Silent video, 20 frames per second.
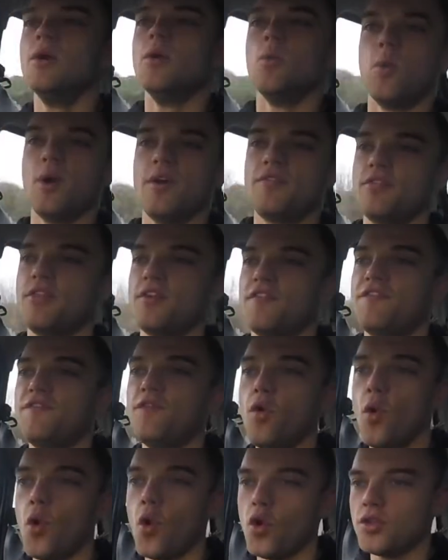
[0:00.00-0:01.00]
with the
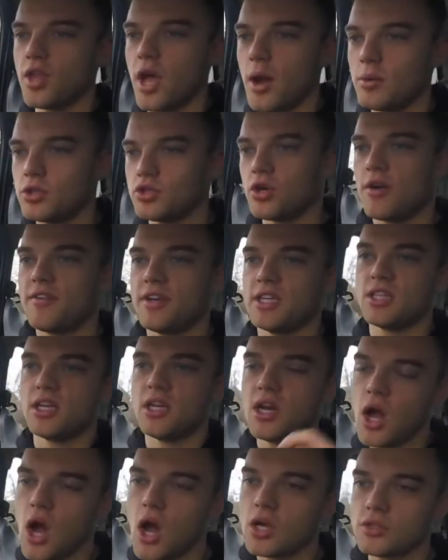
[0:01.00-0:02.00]
Ford that I was driving in the
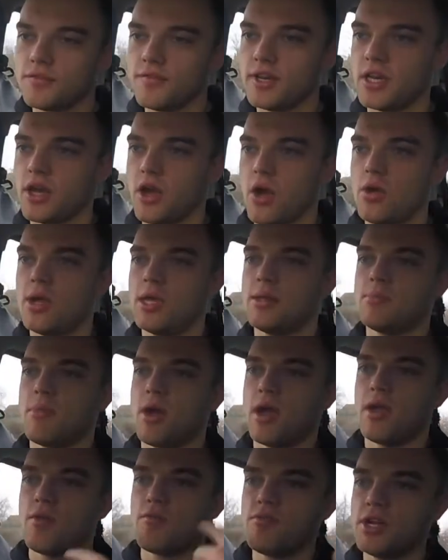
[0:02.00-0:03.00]
last video, in
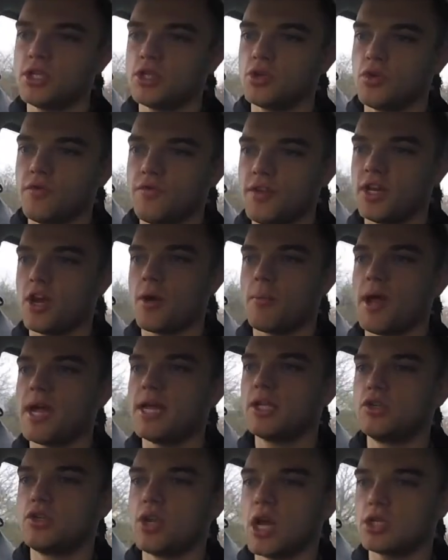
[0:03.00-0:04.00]
my original video, my
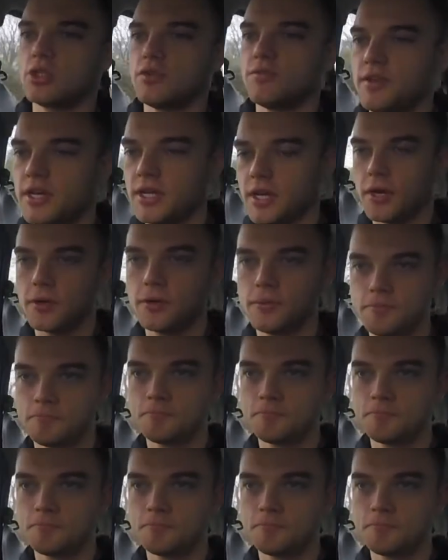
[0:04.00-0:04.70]
introduction video,